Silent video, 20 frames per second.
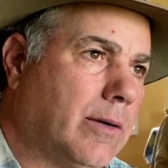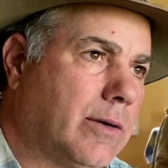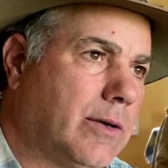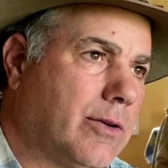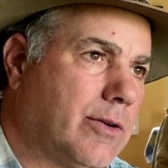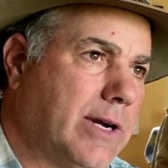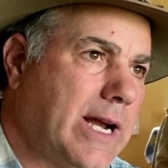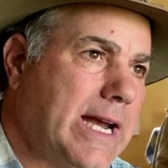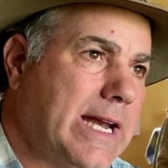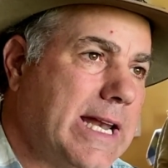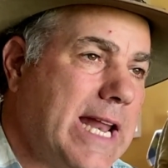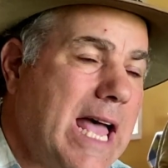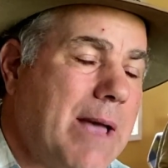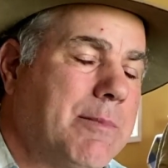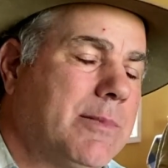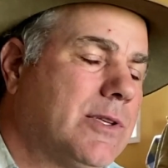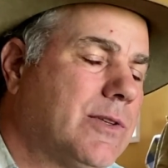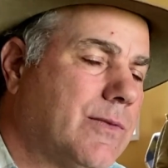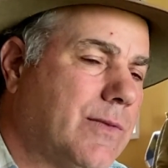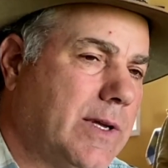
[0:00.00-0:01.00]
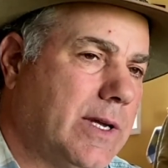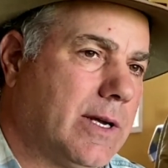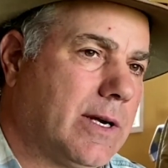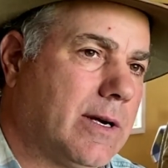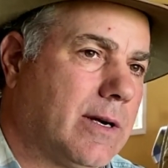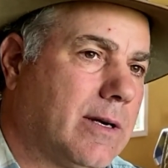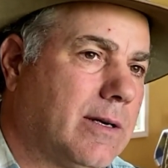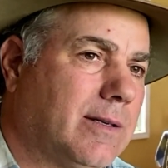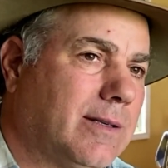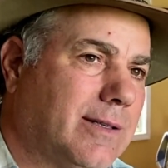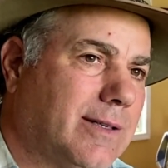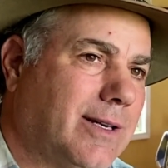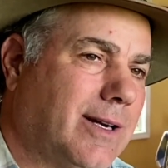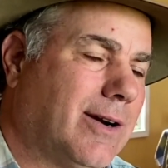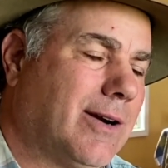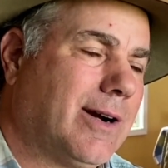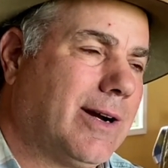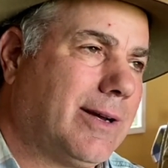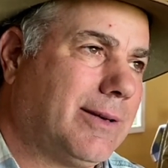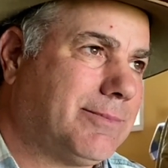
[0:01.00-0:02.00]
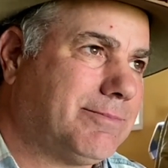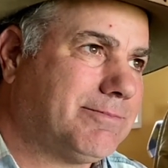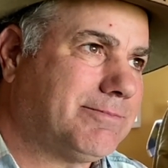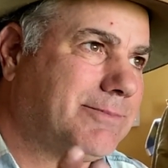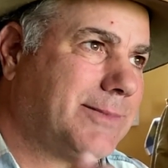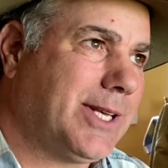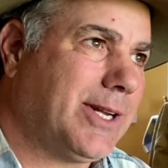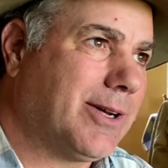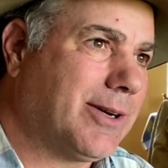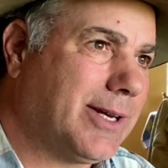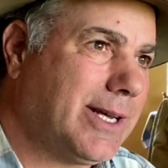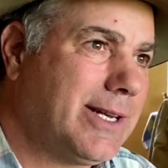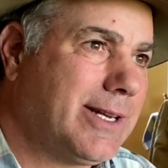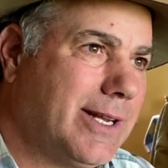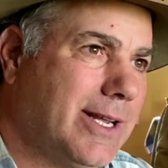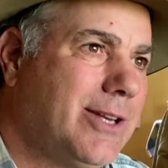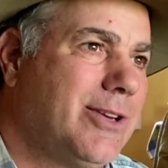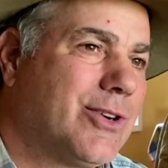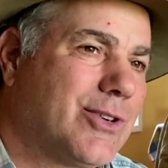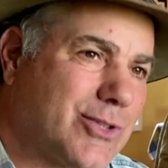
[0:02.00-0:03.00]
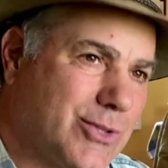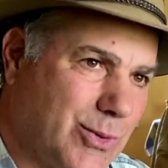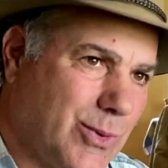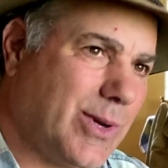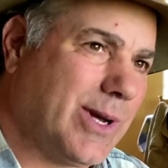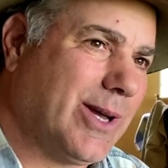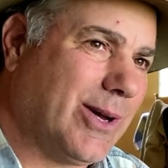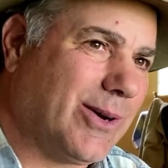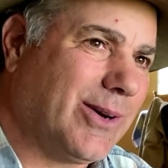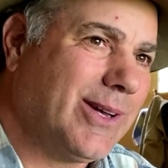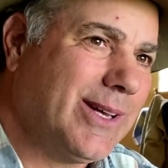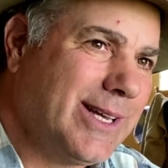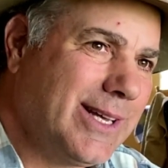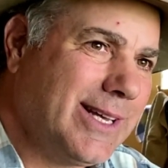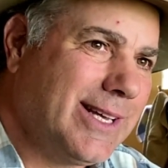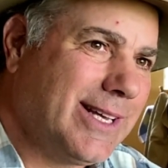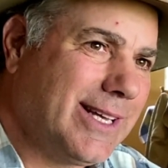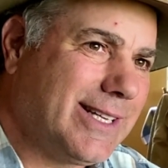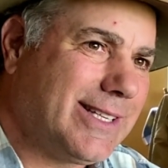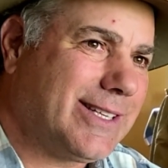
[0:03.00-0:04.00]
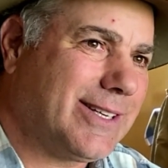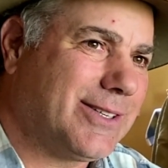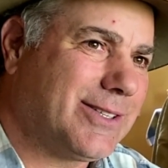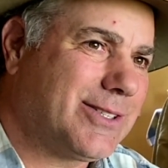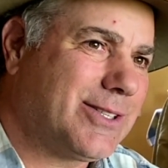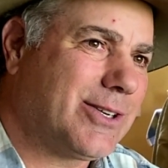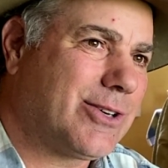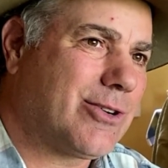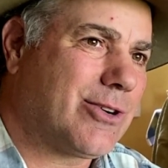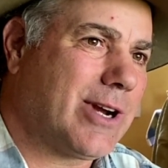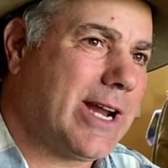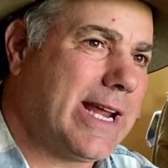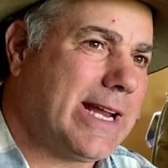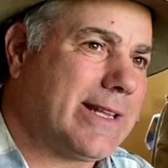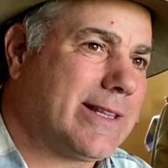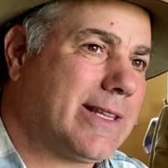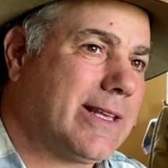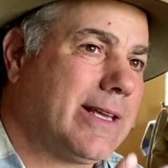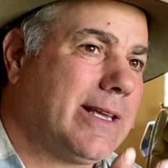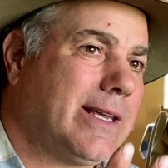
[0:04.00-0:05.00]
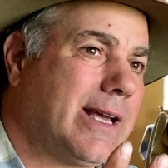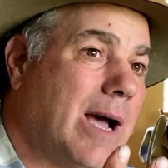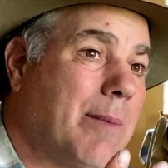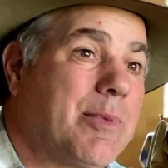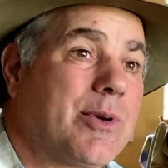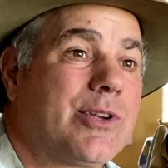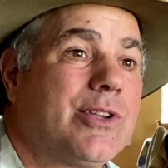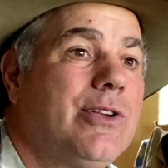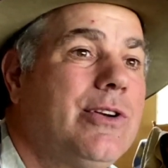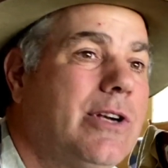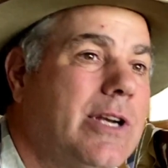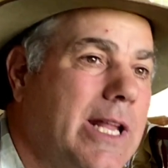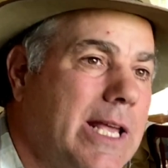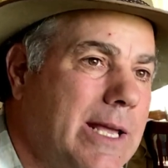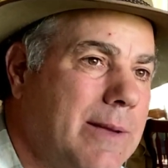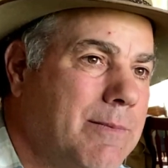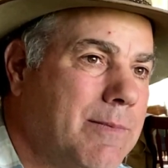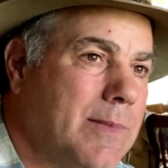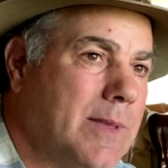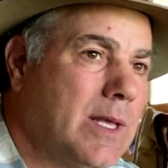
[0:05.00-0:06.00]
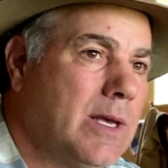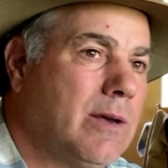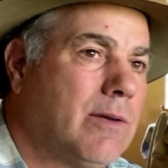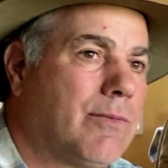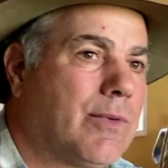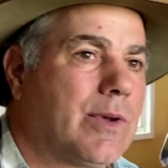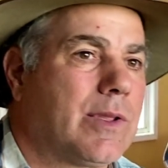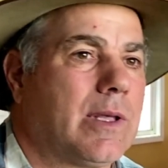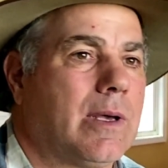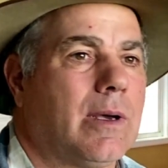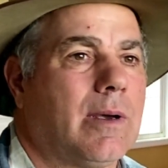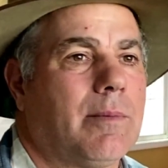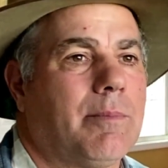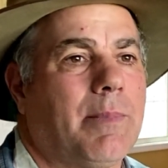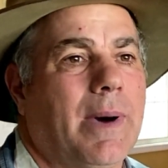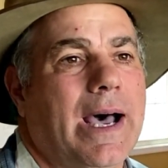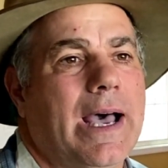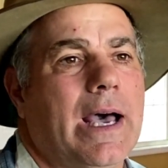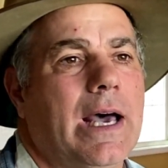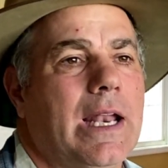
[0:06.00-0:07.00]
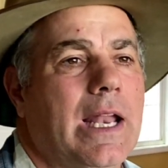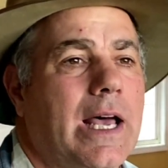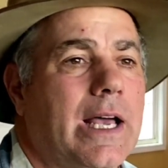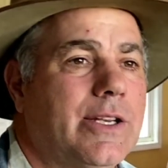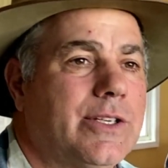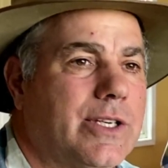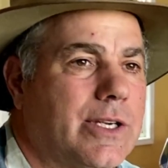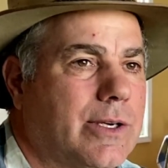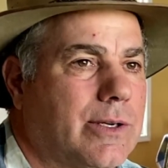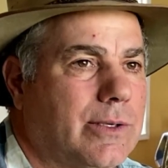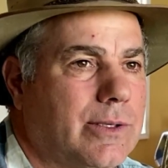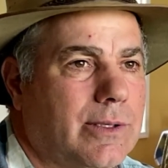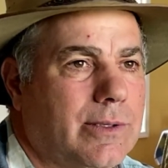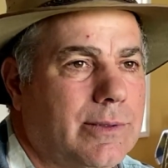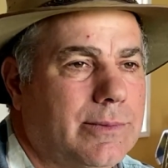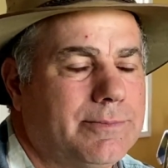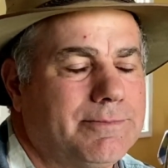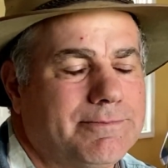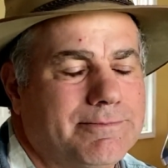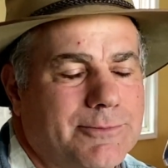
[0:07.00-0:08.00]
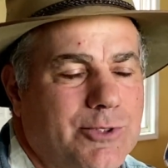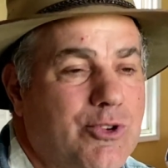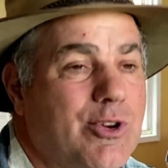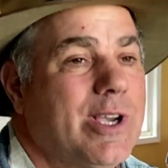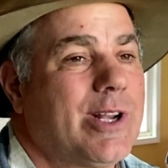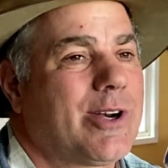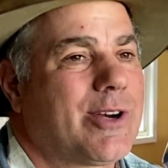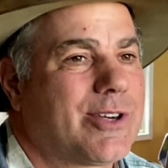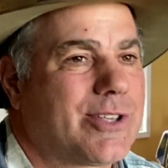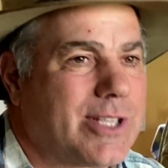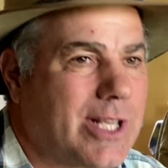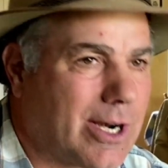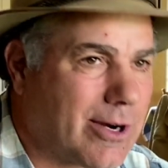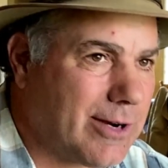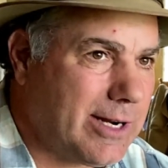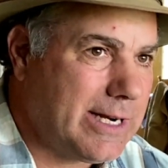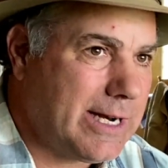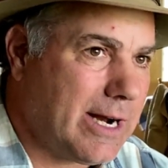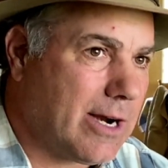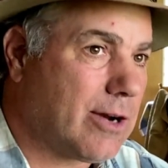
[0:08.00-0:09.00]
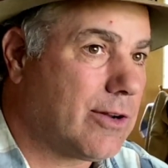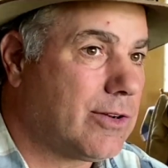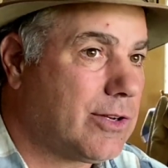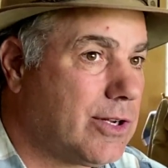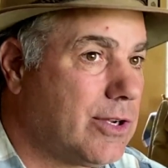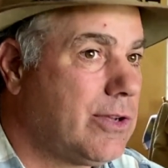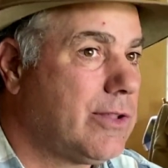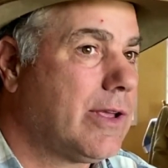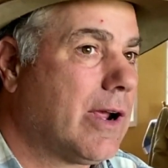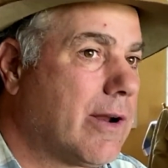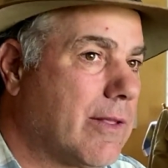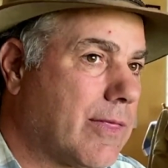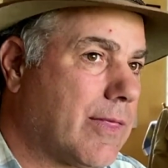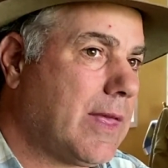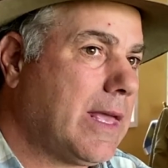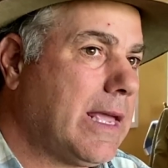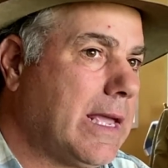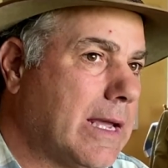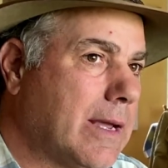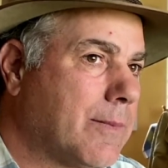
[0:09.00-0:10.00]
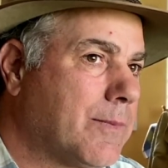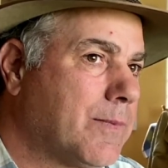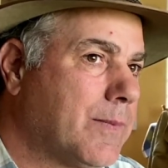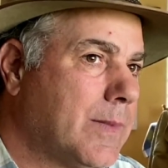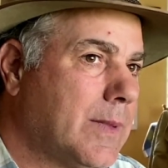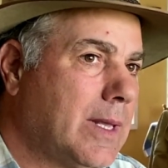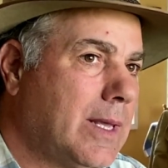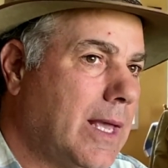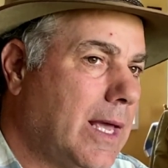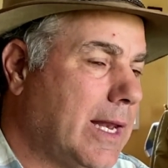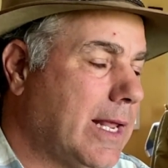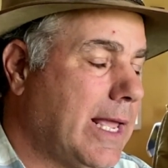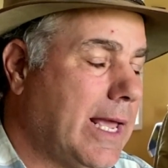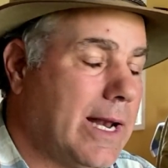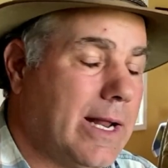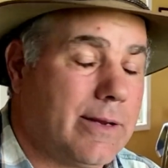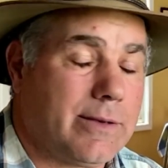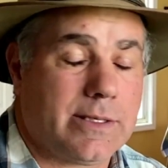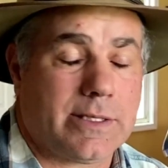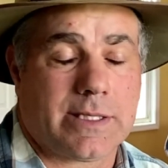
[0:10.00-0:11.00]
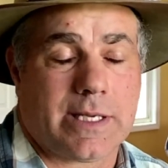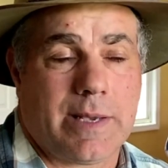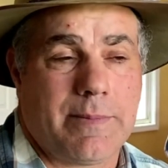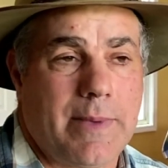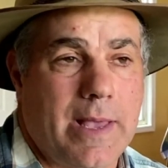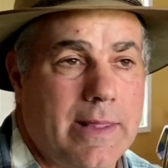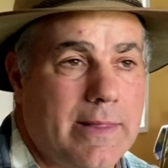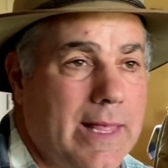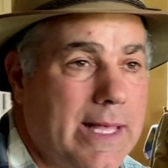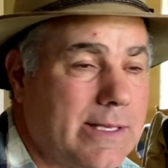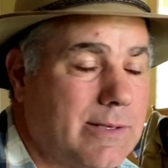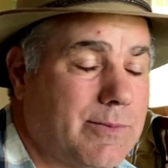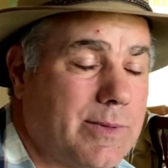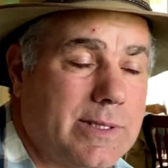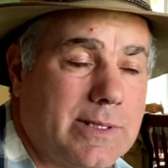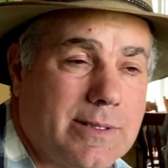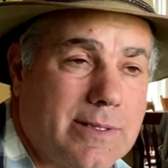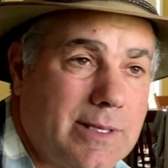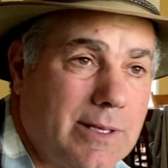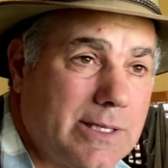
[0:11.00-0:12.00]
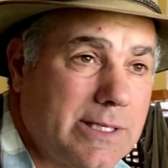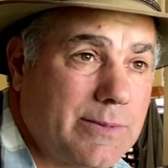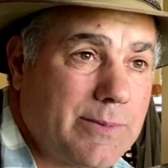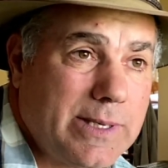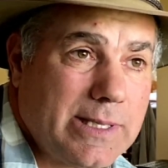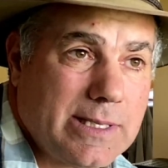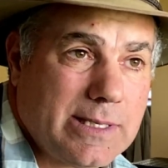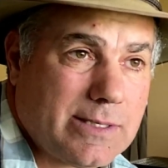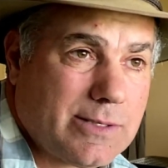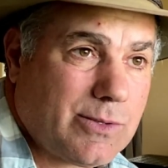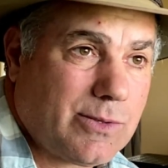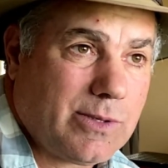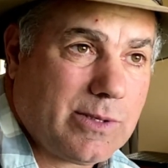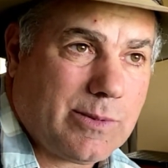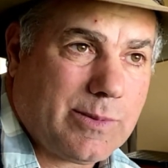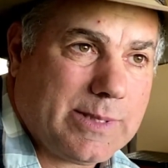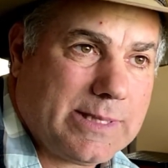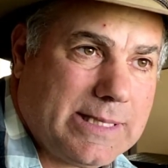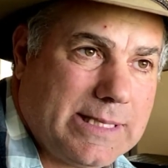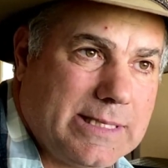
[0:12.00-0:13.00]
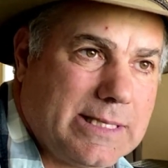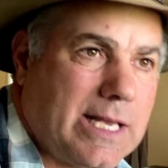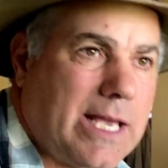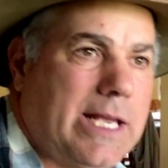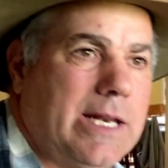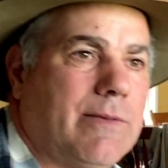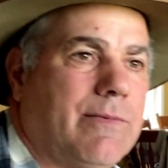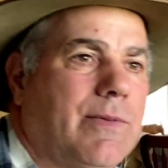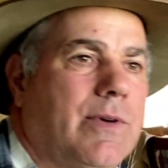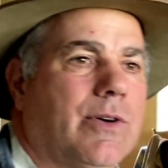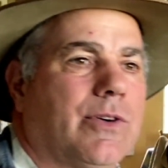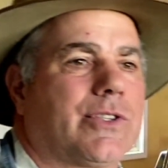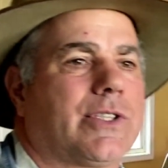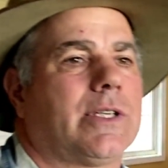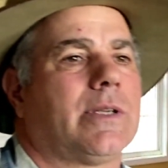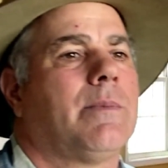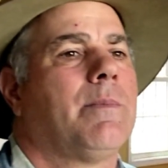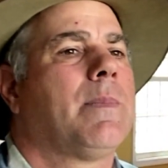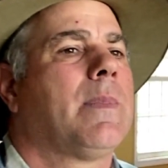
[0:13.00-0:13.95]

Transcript: create an atmosphere or in your soil to create the opportunity for the biological critters that are in there to do their thing. And again, I'll just say that's the way the soil is designed to function.